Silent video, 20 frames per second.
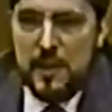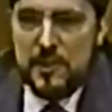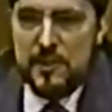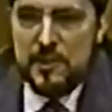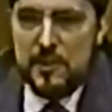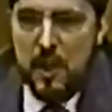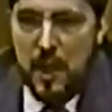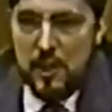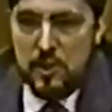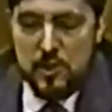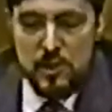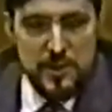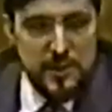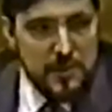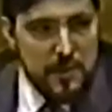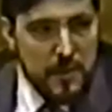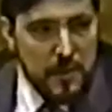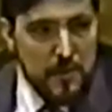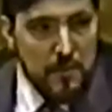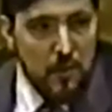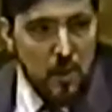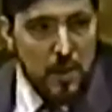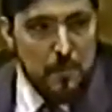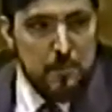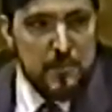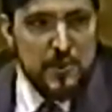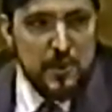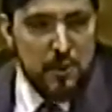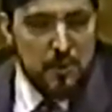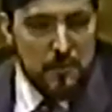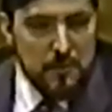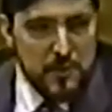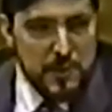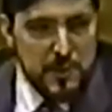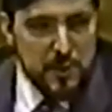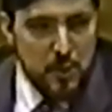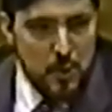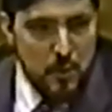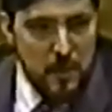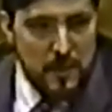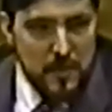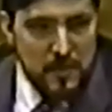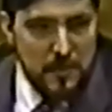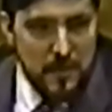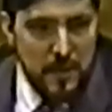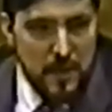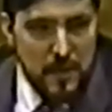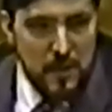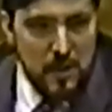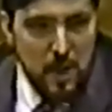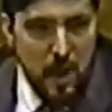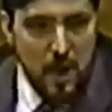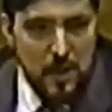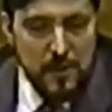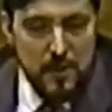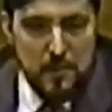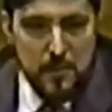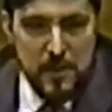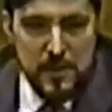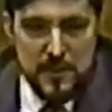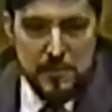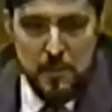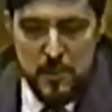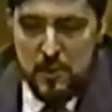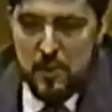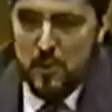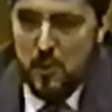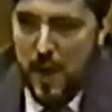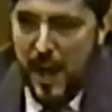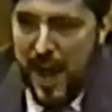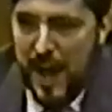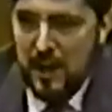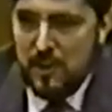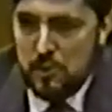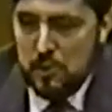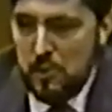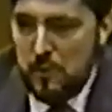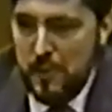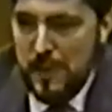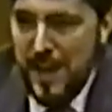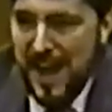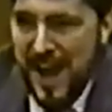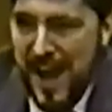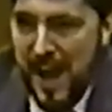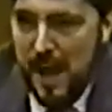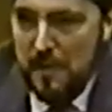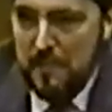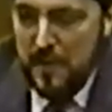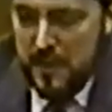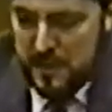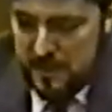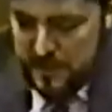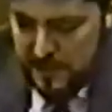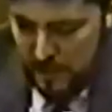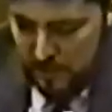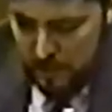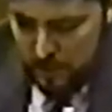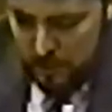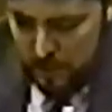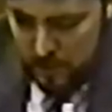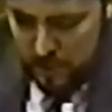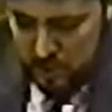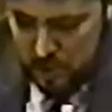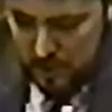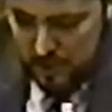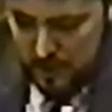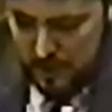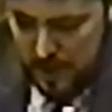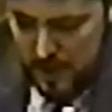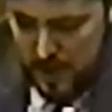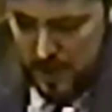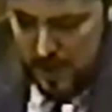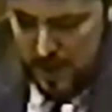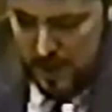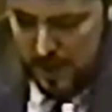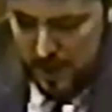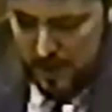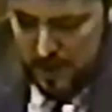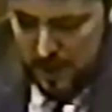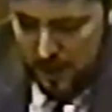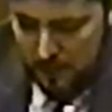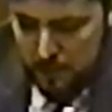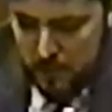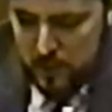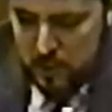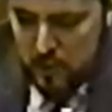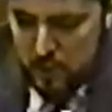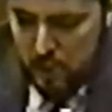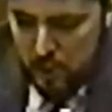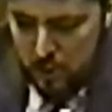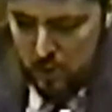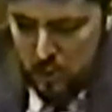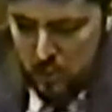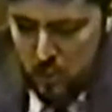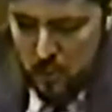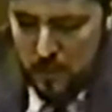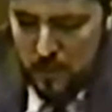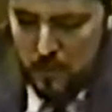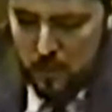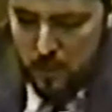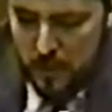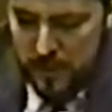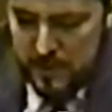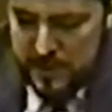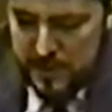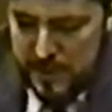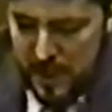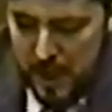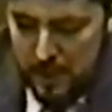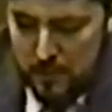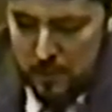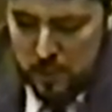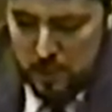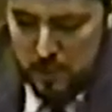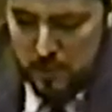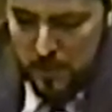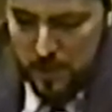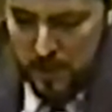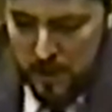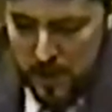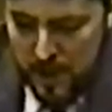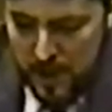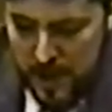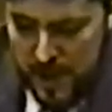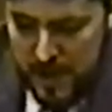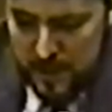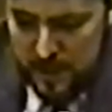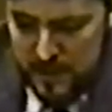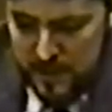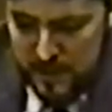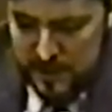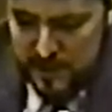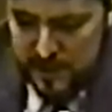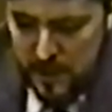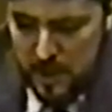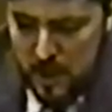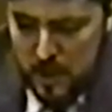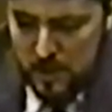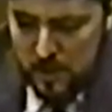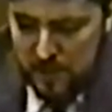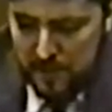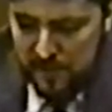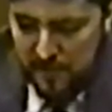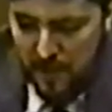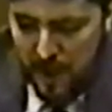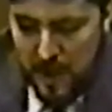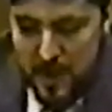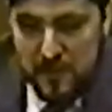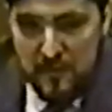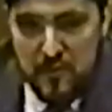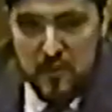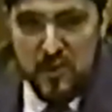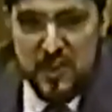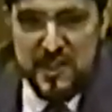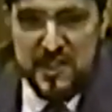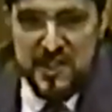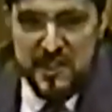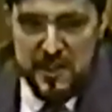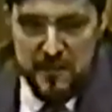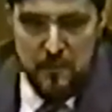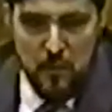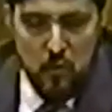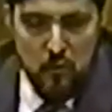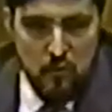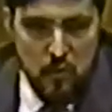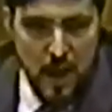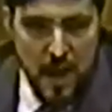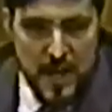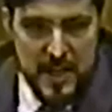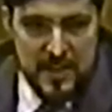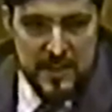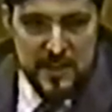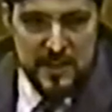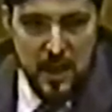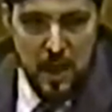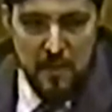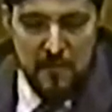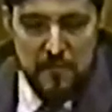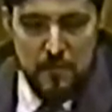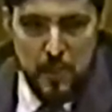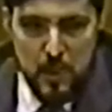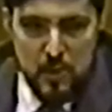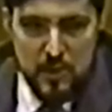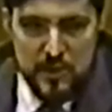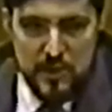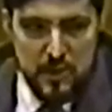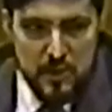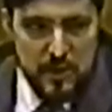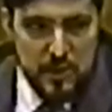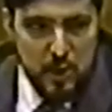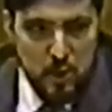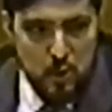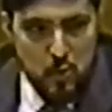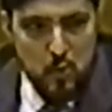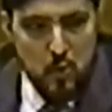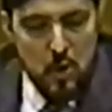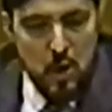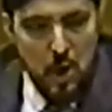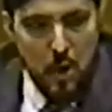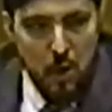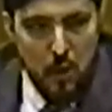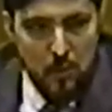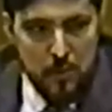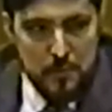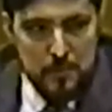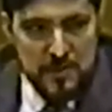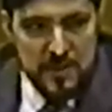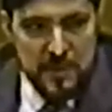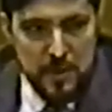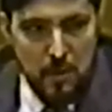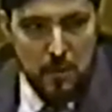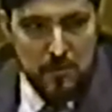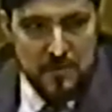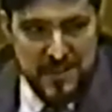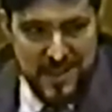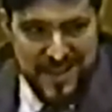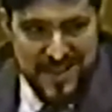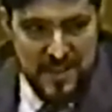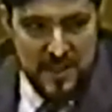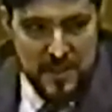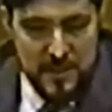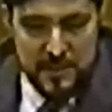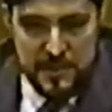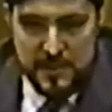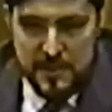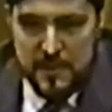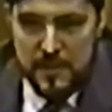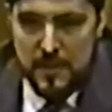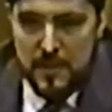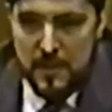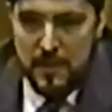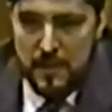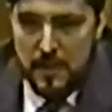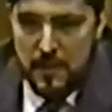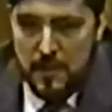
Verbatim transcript: that is, not just to give lip service to it in documents, but to actually have a separation. And number two, we established American Atheists to fight for the civil rights of persons who call themselves atheists,